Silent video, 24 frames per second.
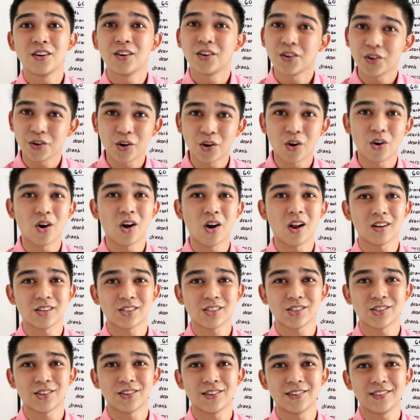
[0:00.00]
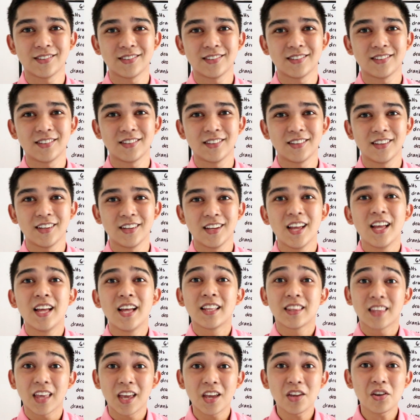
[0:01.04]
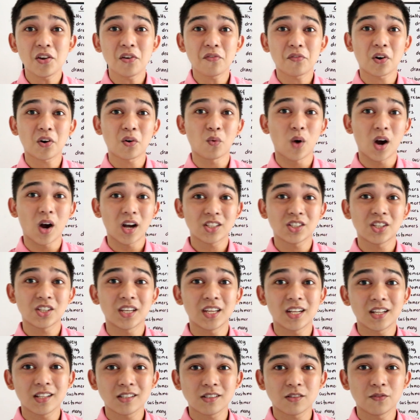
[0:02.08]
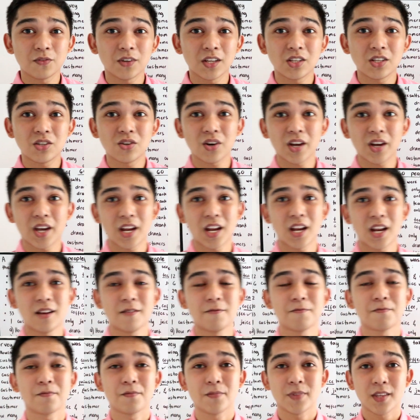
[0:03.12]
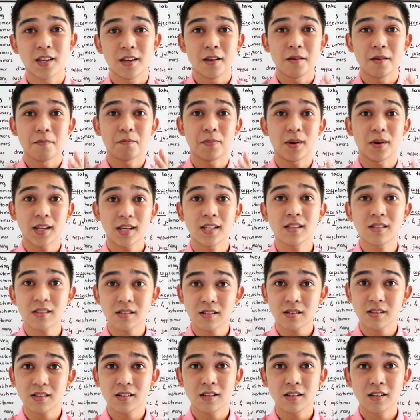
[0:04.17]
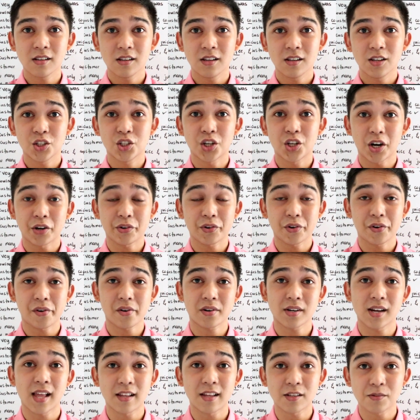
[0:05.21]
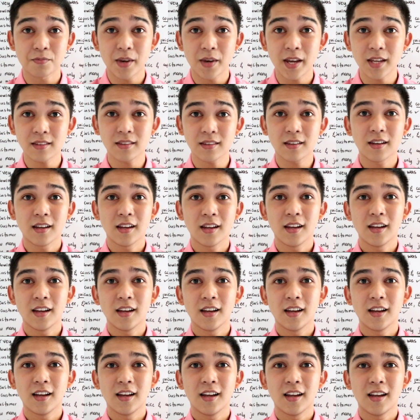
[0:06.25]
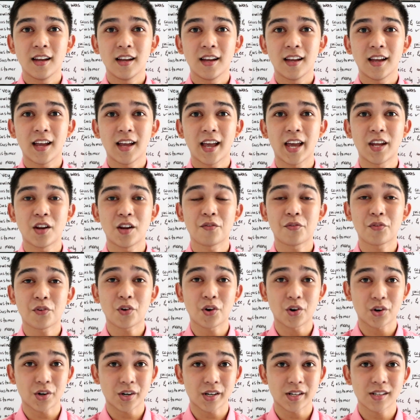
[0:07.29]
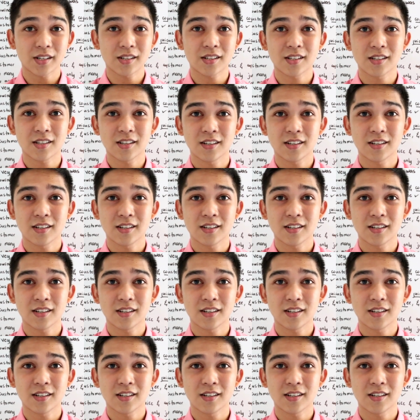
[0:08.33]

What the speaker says: wrong also. Thank you for watching this video, and please share to your classmate, and of course